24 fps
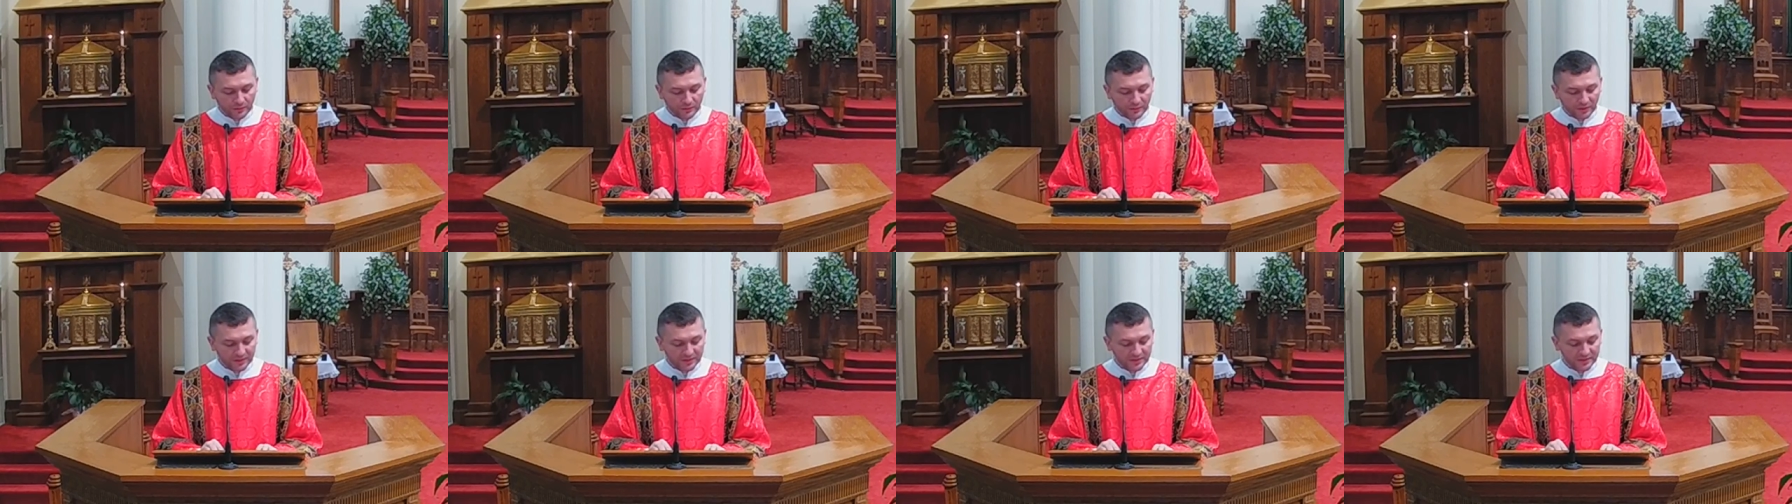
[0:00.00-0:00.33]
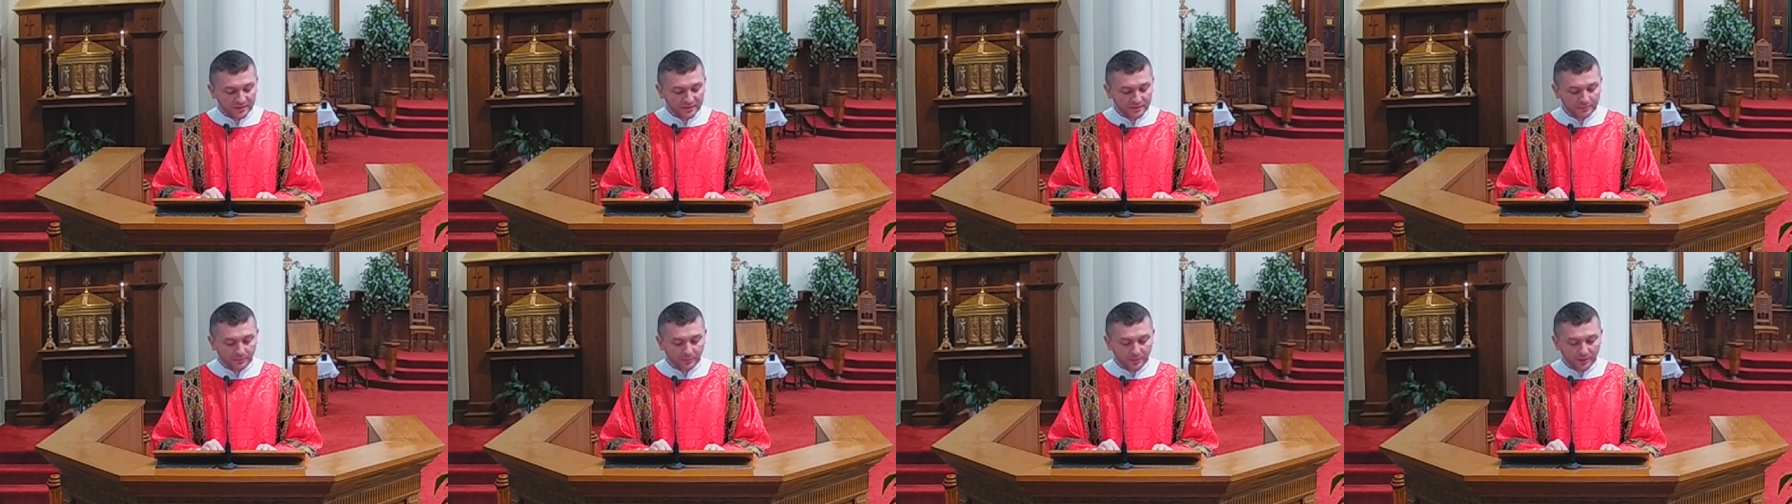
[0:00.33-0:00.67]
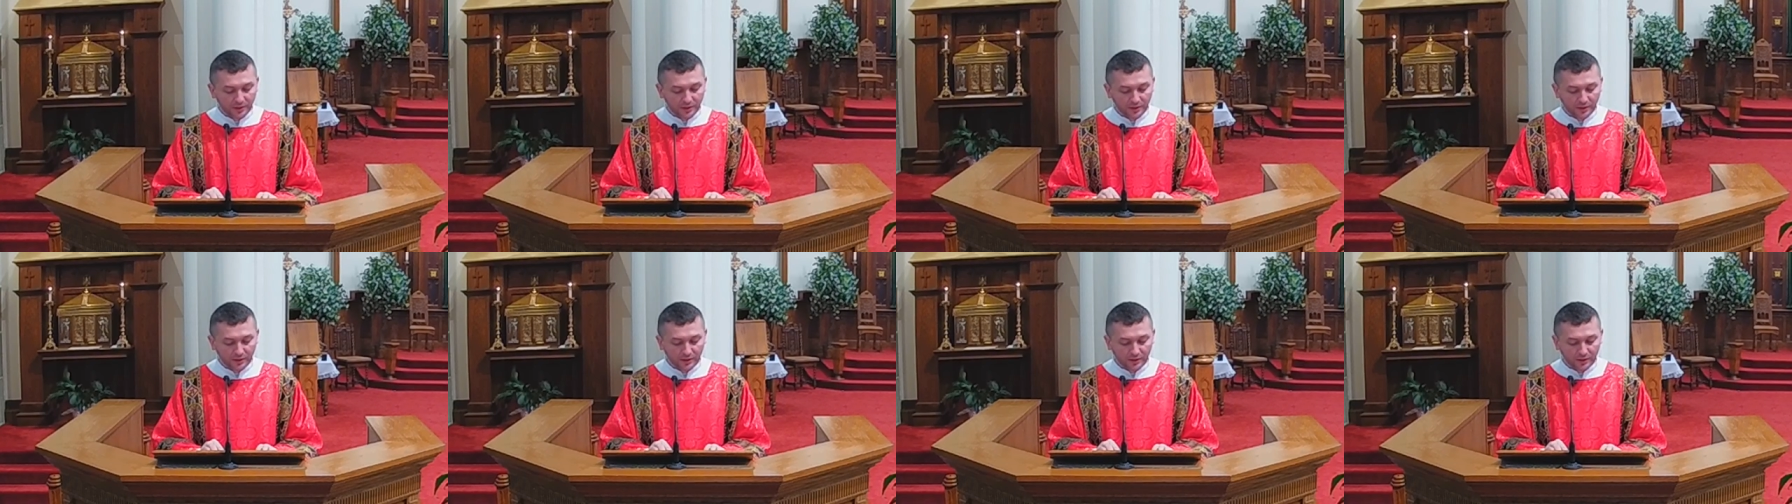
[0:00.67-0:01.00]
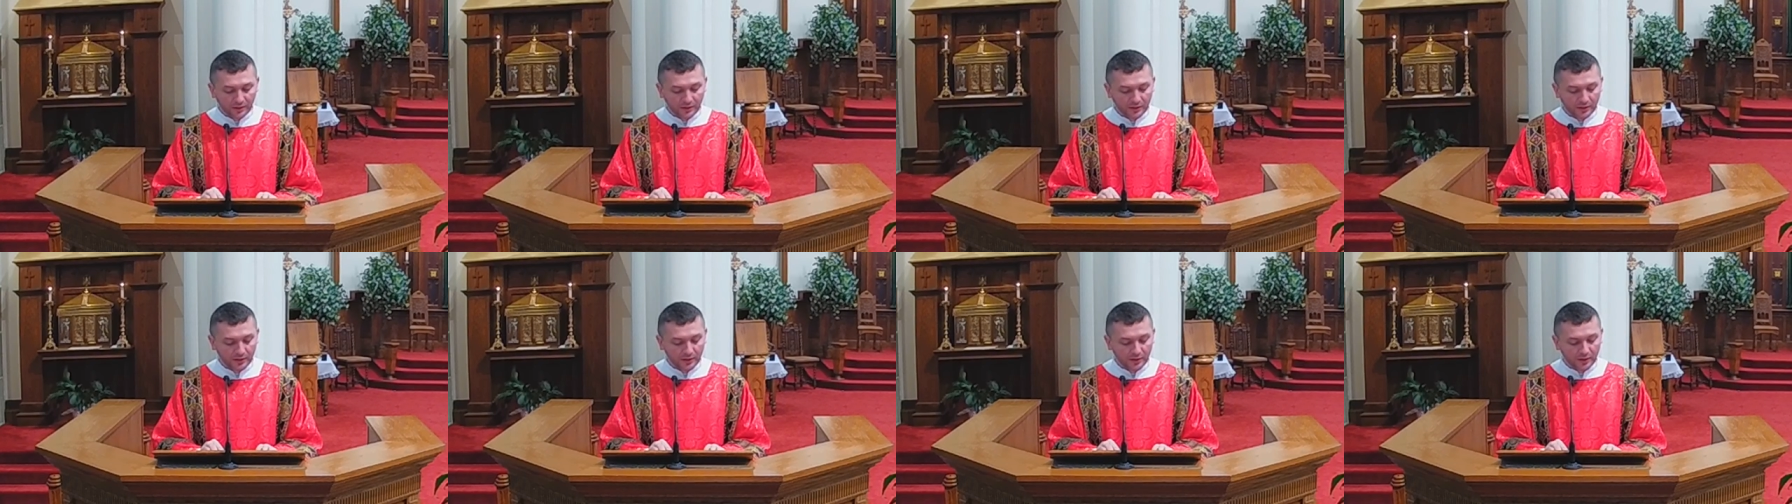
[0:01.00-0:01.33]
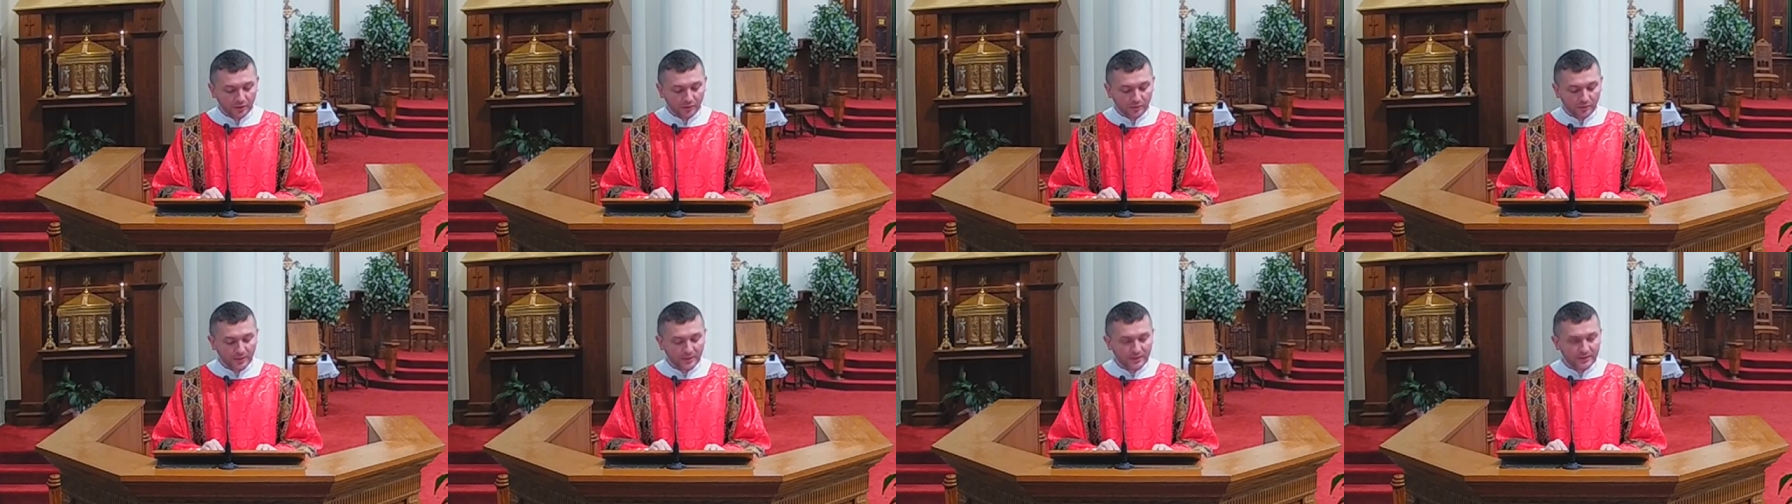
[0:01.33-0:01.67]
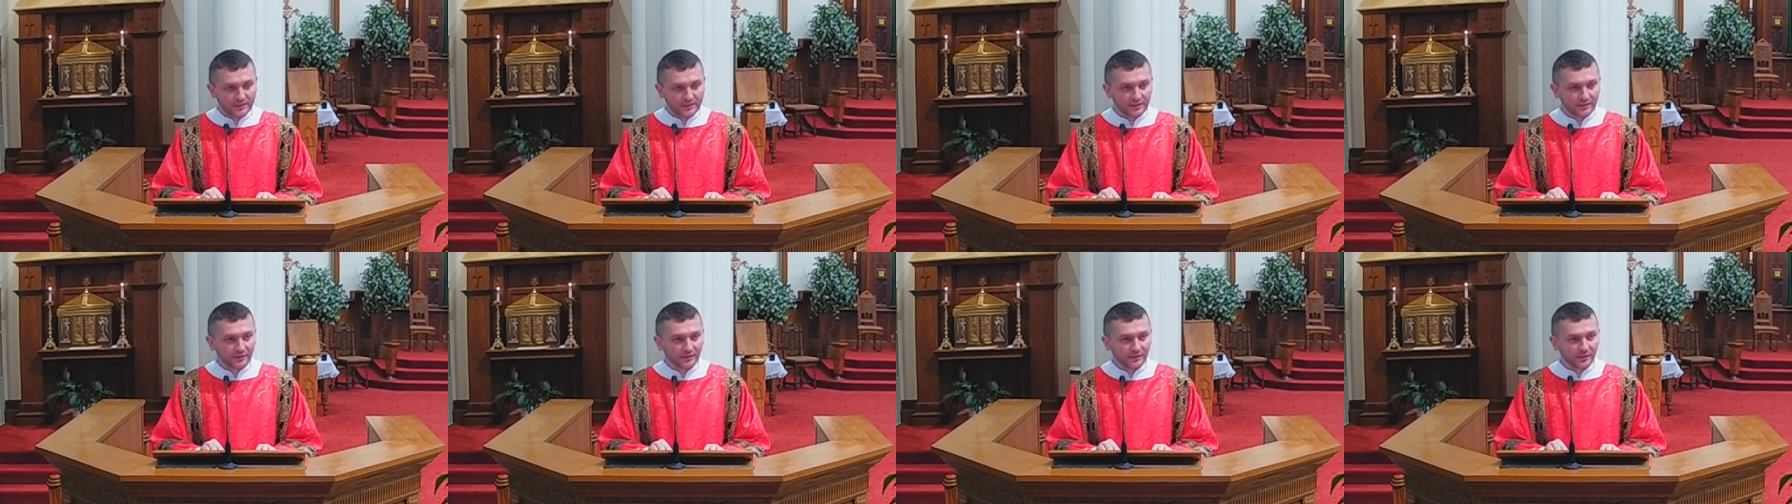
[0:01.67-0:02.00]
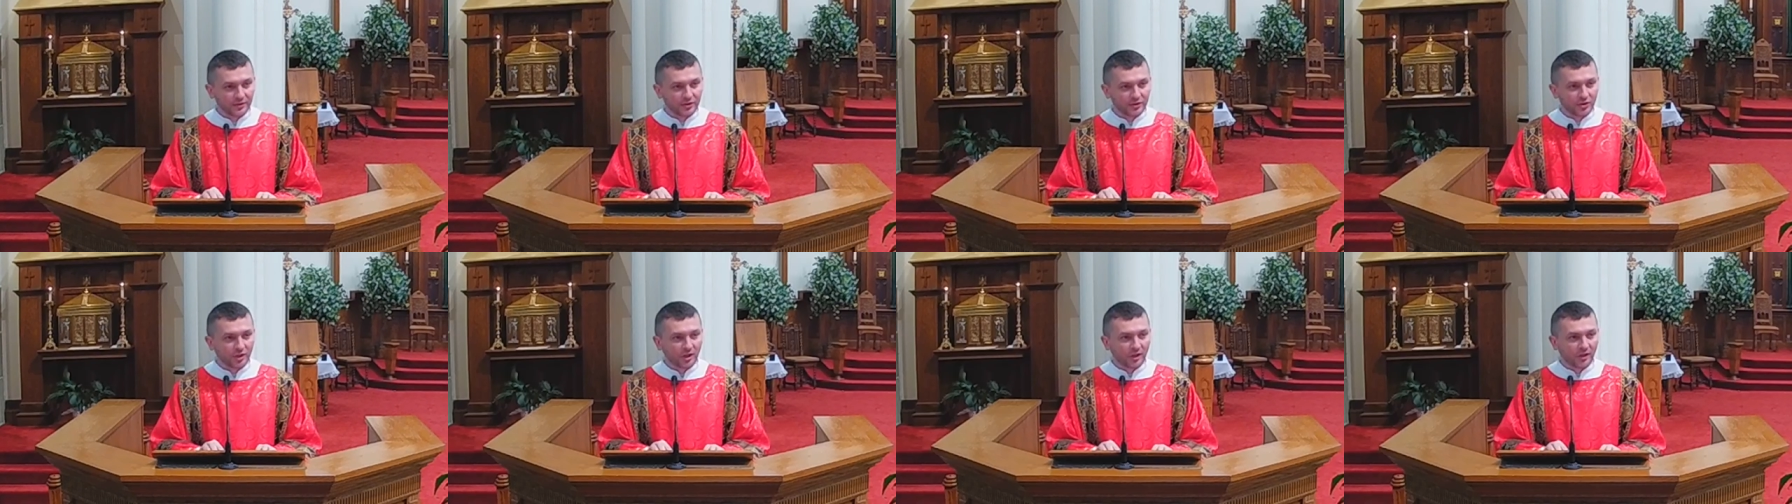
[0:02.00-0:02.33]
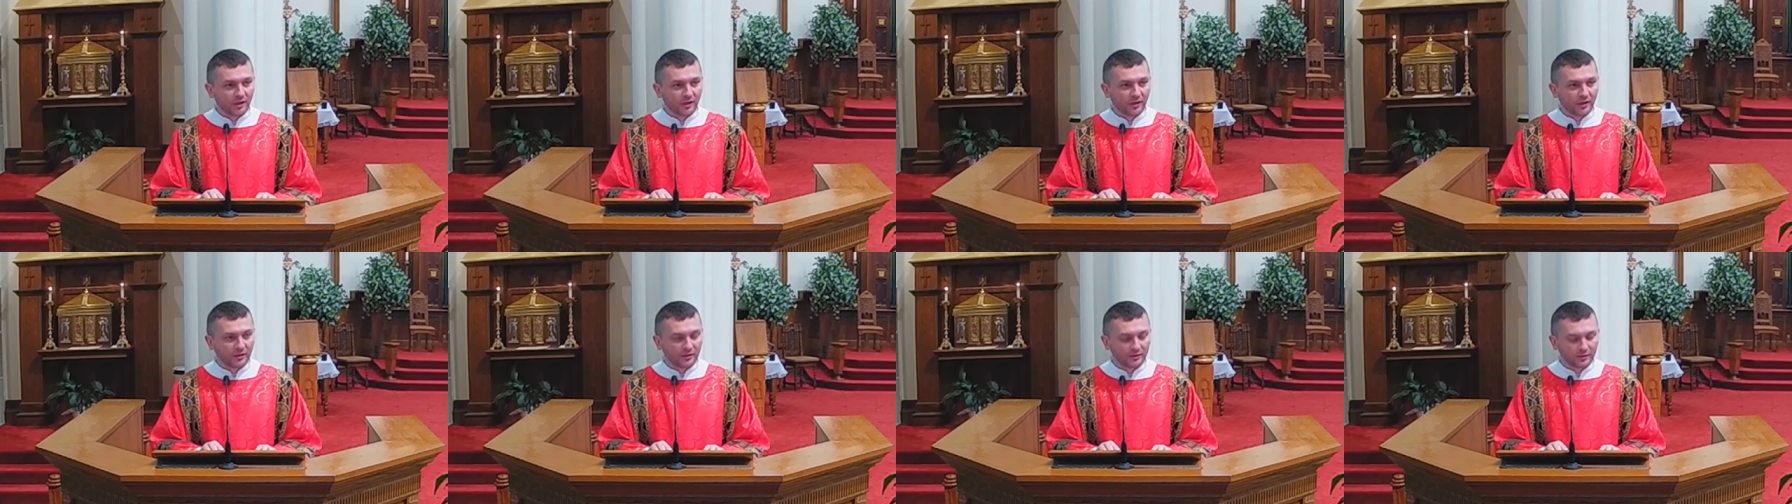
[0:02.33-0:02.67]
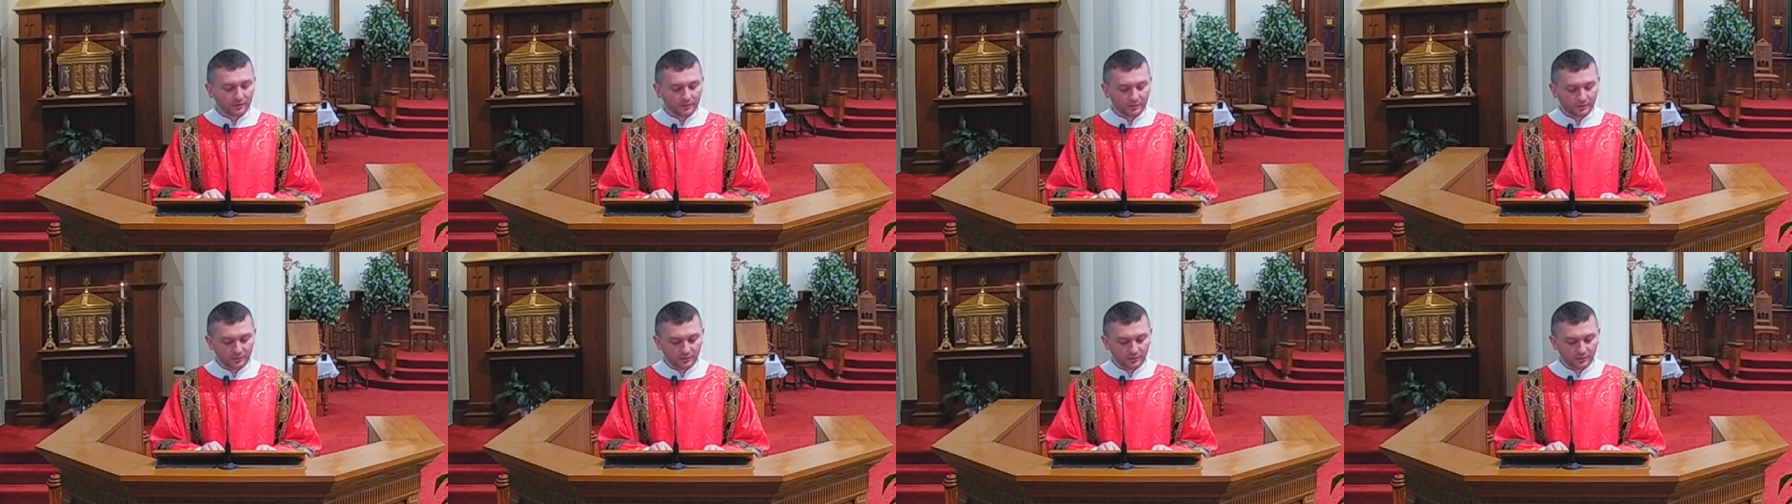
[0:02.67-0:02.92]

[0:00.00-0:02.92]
but by raising a child.